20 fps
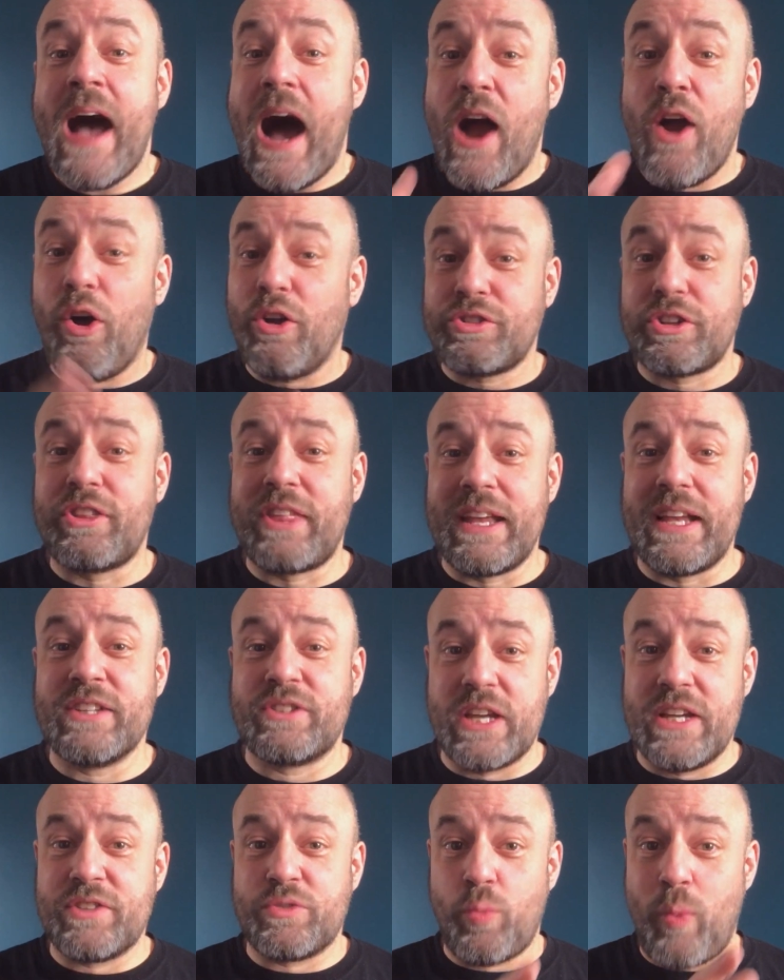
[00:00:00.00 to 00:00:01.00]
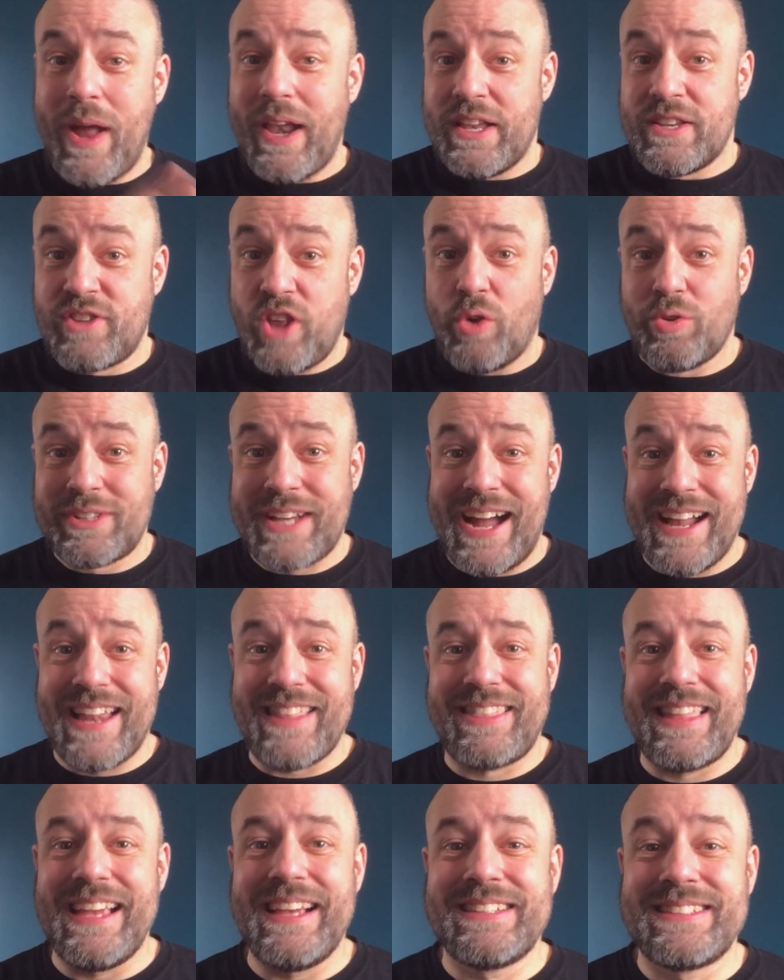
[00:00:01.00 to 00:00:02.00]
I also think as well as those kind
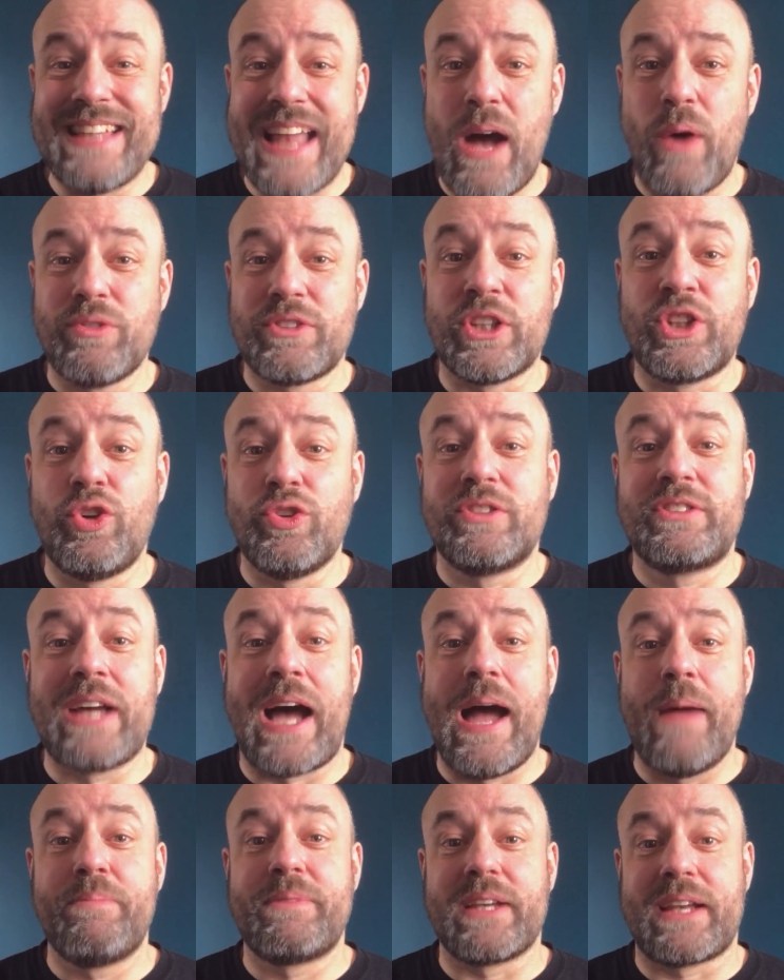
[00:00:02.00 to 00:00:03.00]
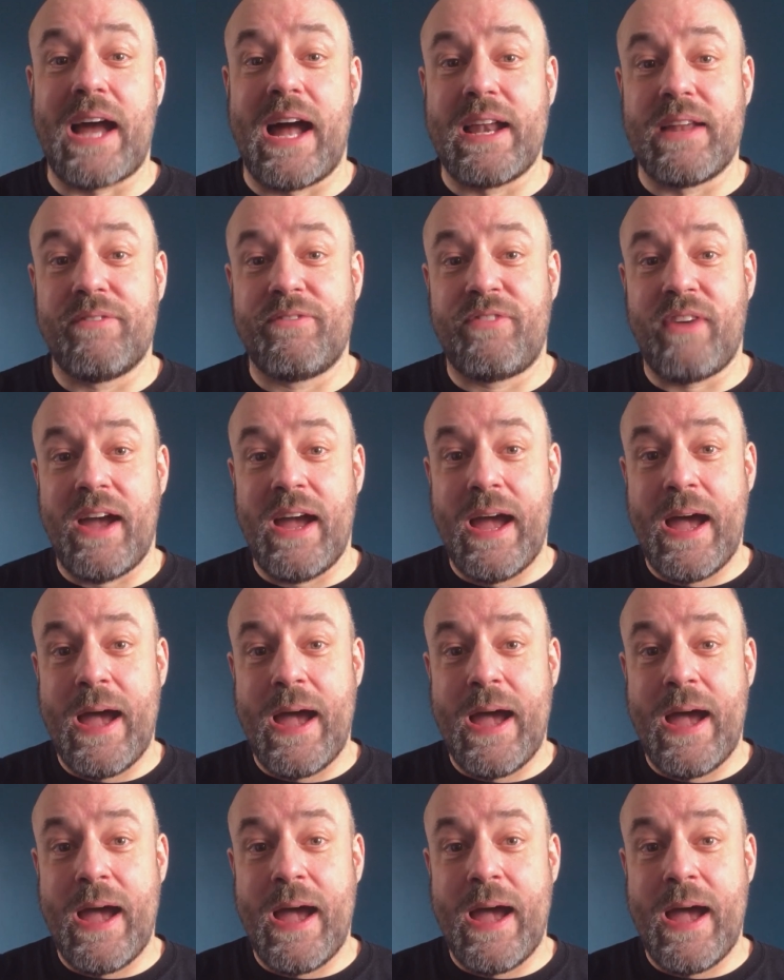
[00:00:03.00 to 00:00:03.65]
of things, now is a good time to kind of